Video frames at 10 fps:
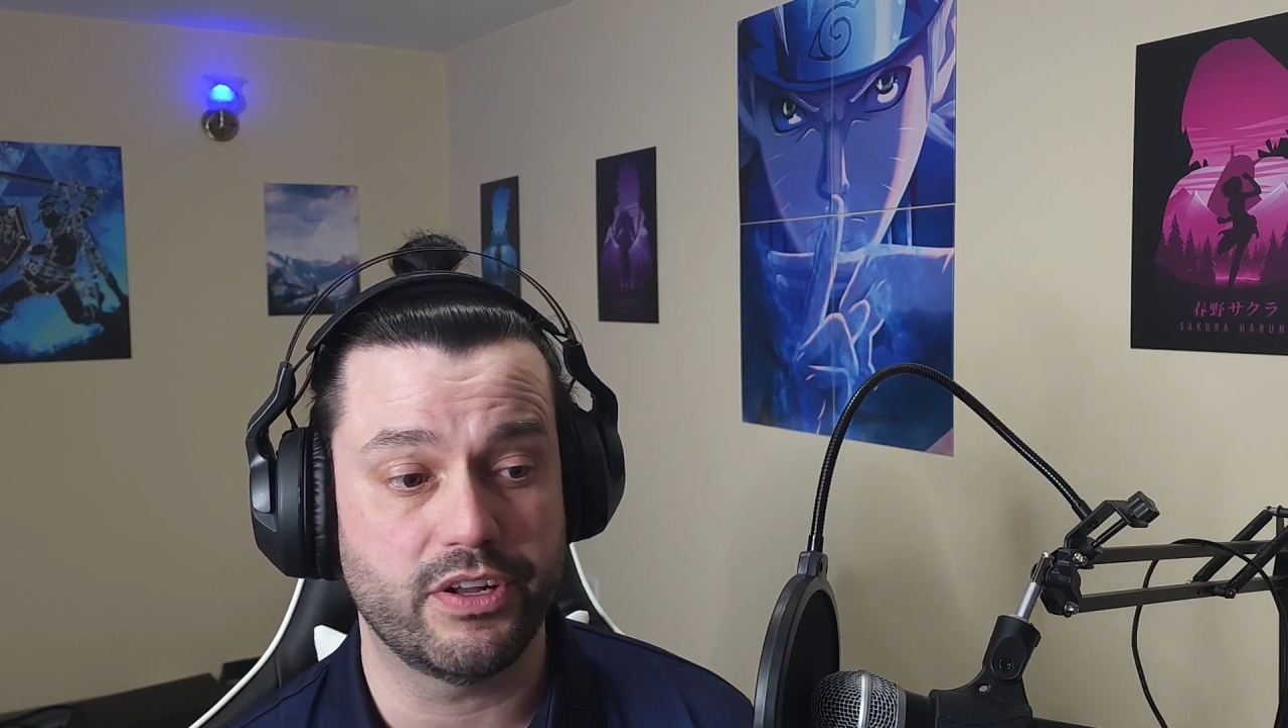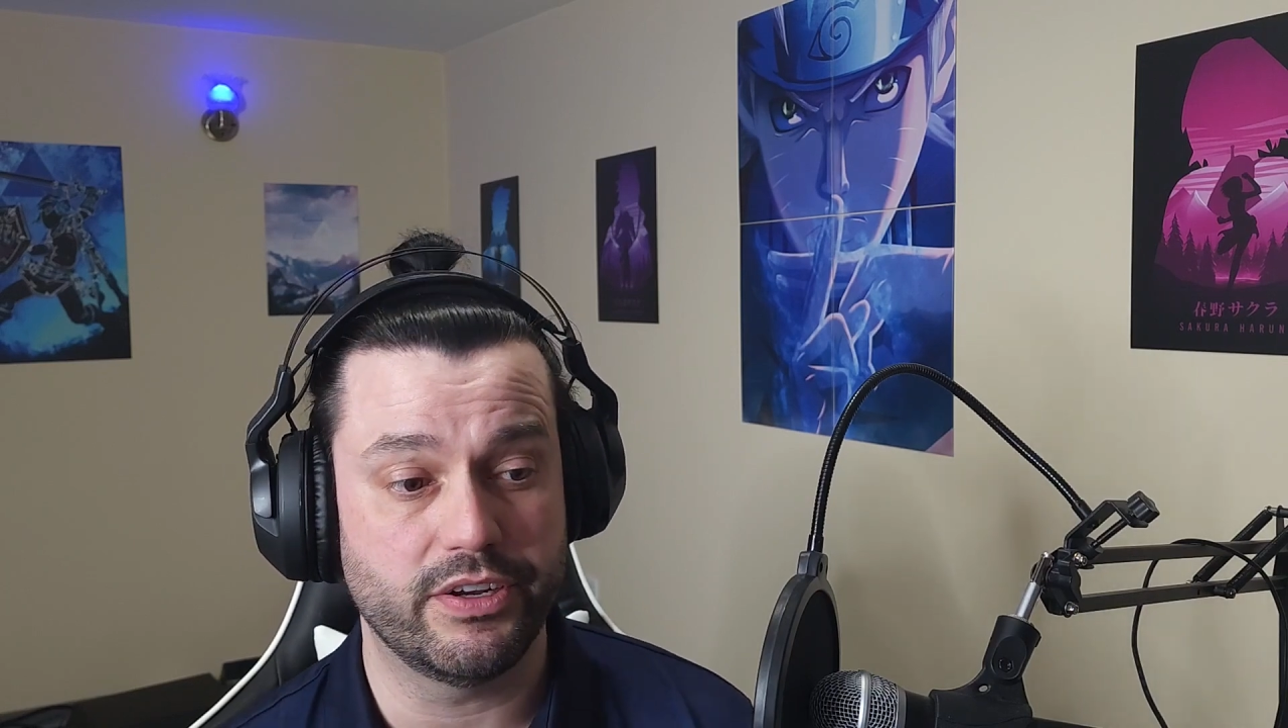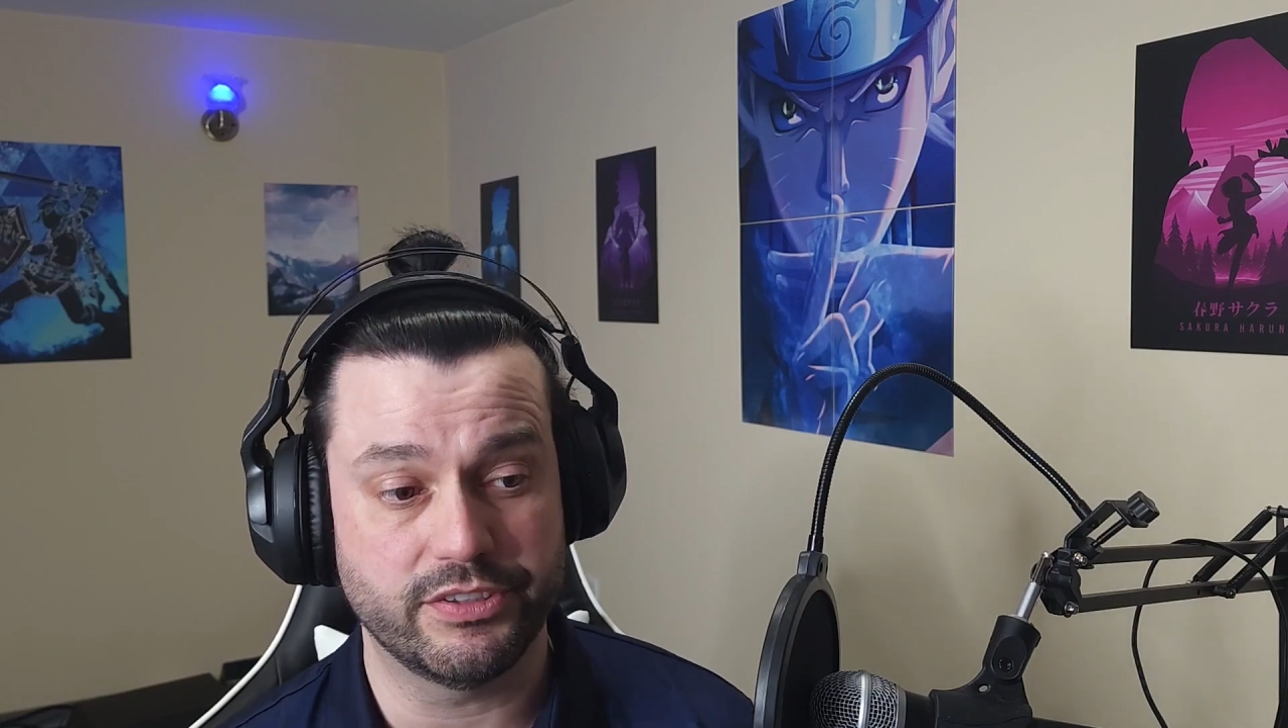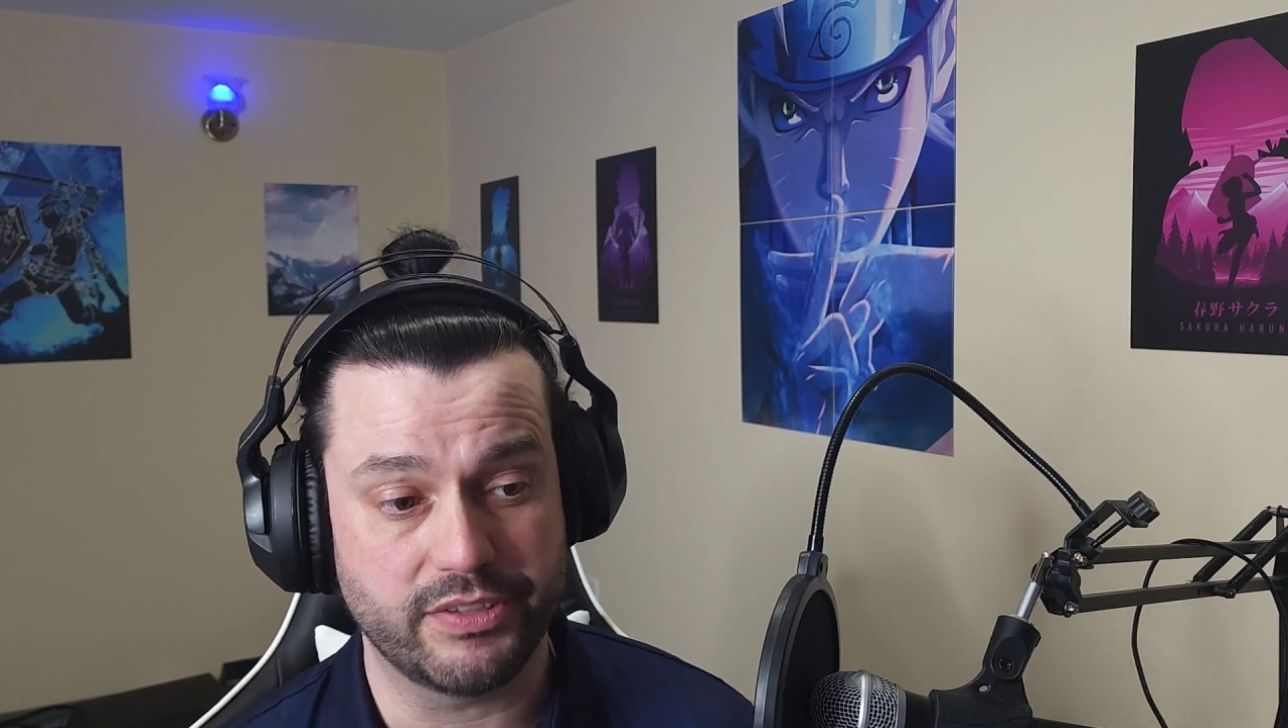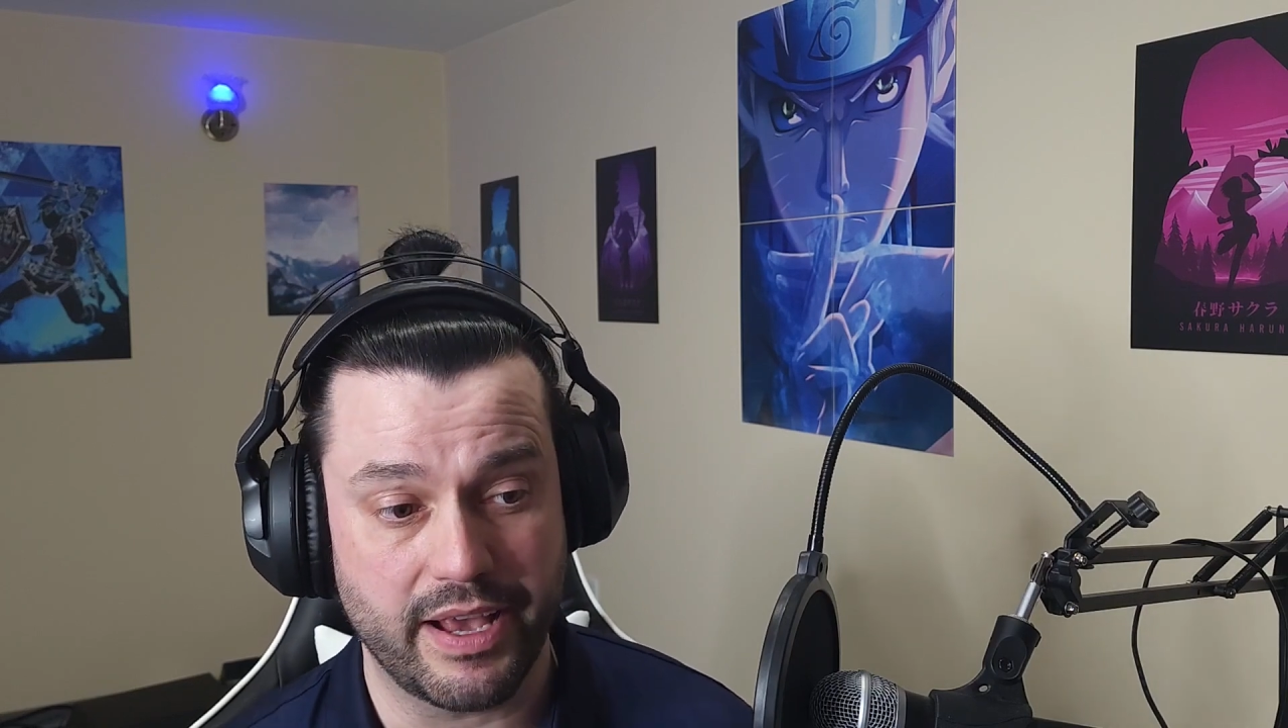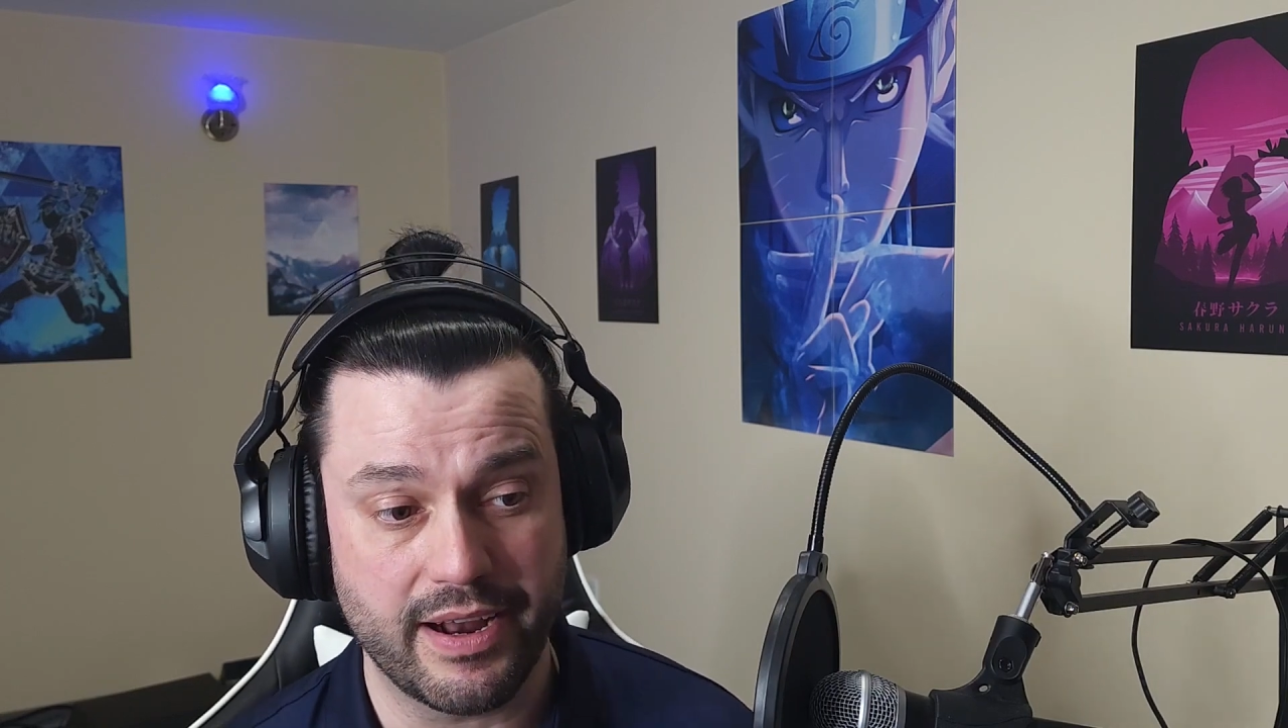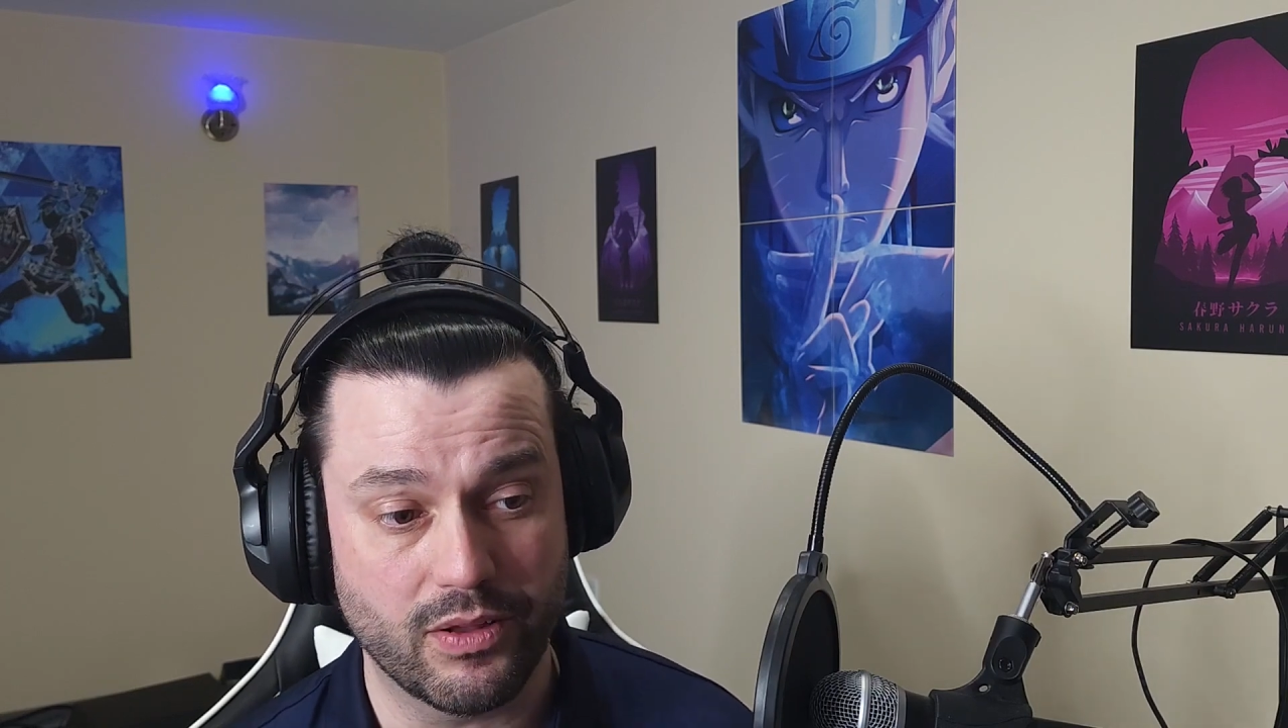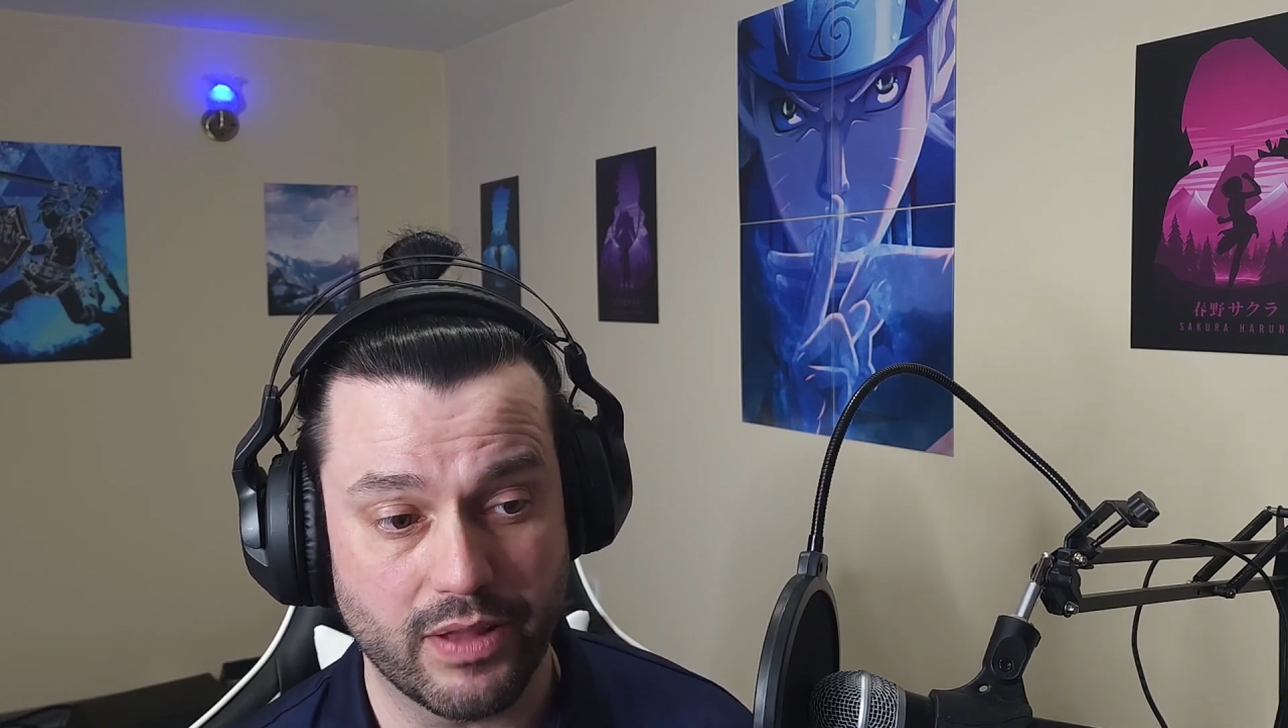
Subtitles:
understand how